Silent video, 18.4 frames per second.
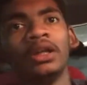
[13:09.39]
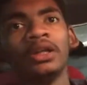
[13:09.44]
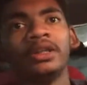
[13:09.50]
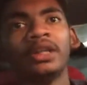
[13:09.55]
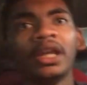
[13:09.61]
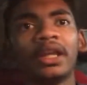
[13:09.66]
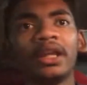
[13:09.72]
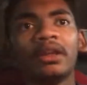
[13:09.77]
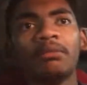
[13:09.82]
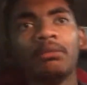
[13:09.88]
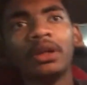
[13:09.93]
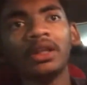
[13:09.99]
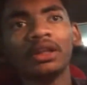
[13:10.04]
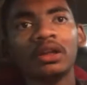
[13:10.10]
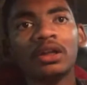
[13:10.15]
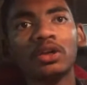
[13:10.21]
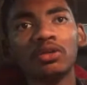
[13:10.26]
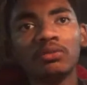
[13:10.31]
taken by
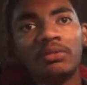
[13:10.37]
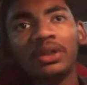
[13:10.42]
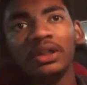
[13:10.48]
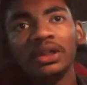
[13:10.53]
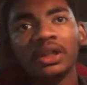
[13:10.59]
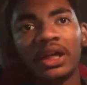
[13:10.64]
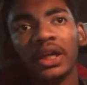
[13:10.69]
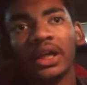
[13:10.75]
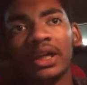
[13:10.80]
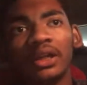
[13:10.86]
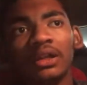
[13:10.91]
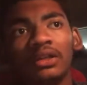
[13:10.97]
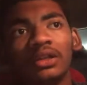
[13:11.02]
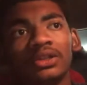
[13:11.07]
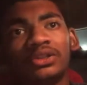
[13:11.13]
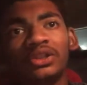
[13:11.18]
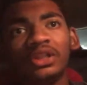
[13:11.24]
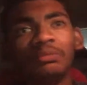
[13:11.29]
the government and
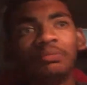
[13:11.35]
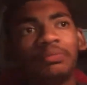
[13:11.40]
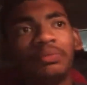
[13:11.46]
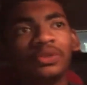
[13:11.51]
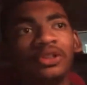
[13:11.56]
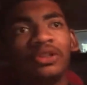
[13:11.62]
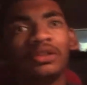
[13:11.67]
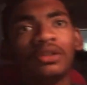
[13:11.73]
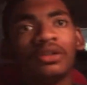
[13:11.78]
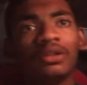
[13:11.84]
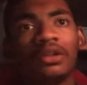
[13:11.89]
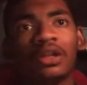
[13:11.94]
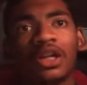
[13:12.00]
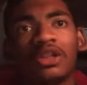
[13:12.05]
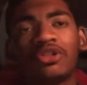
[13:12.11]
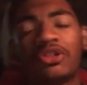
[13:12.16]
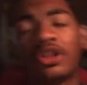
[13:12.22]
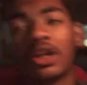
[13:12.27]
the Jeep
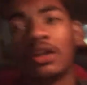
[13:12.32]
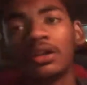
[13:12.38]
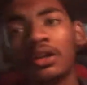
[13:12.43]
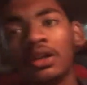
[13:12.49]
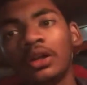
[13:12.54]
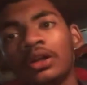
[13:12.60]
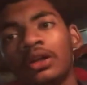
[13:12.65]
got stuck.